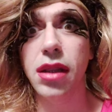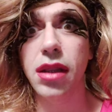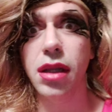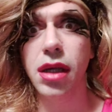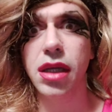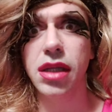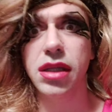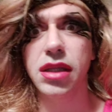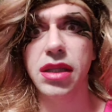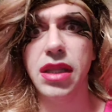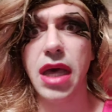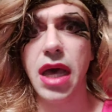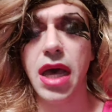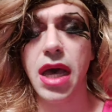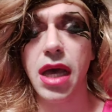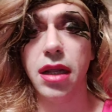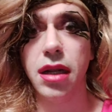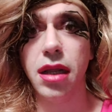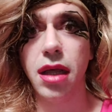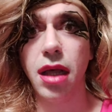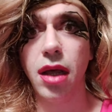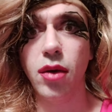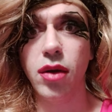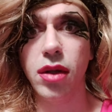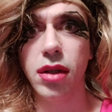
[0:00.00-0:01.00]
look at
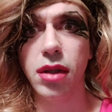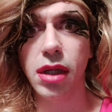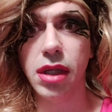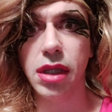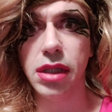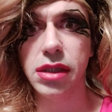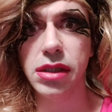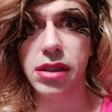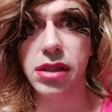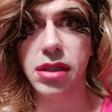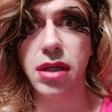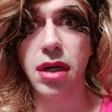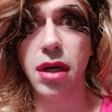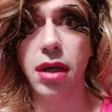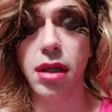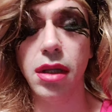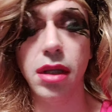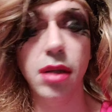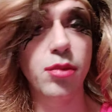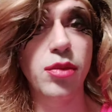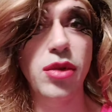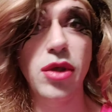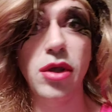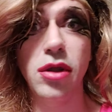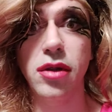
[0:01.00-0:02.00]
that. All right, looking
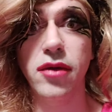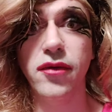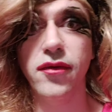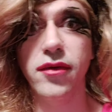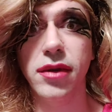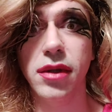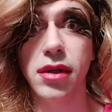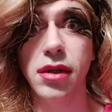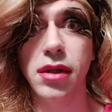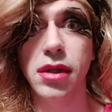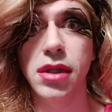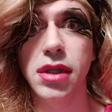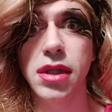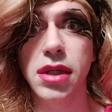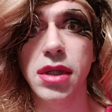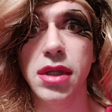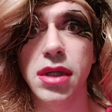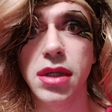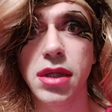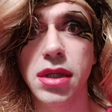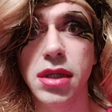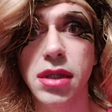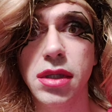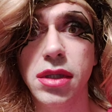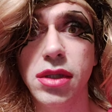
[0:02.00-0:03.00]
tall and beautiful.
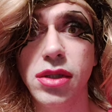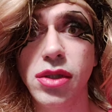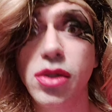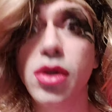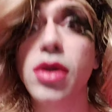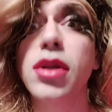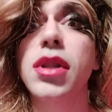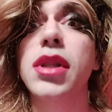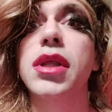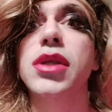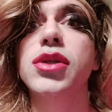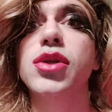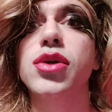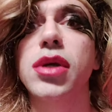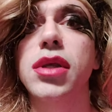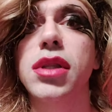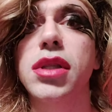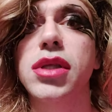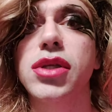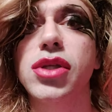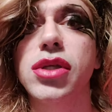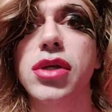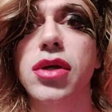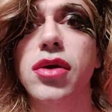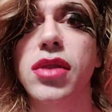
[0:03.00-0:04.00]
Totally
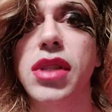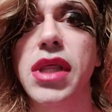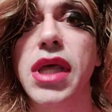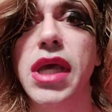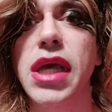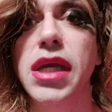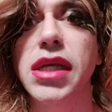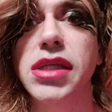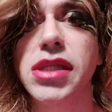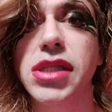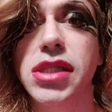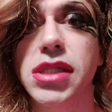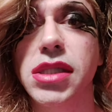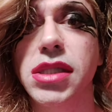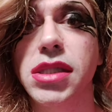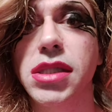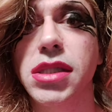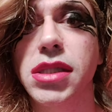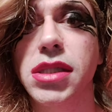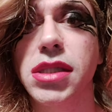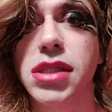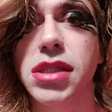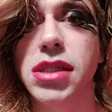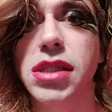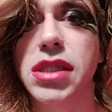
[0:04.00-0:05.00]
enjoyed the show. Thanks.
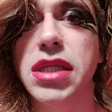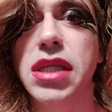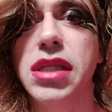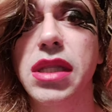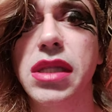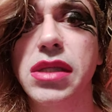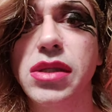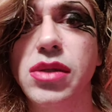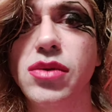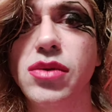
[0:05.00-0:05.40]
Click that